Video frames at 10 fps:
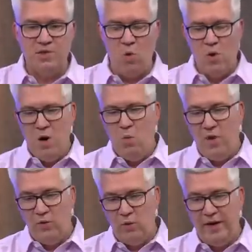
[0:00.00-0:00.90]
So
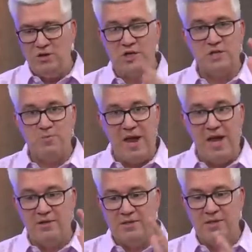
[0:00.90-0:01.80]
when the range
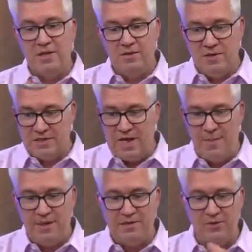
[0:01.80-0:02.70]
expands, the, the
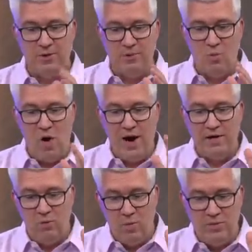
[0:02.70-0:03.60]
stop gets a little bit
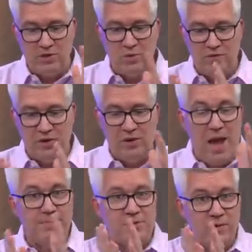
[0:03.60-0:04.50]
wider. When we sort of
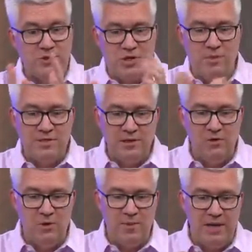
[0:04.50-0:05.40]
collapse, the range comes in a
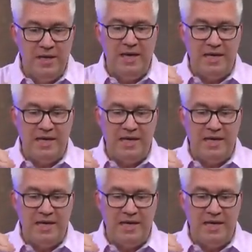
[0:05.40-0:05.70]
little bit.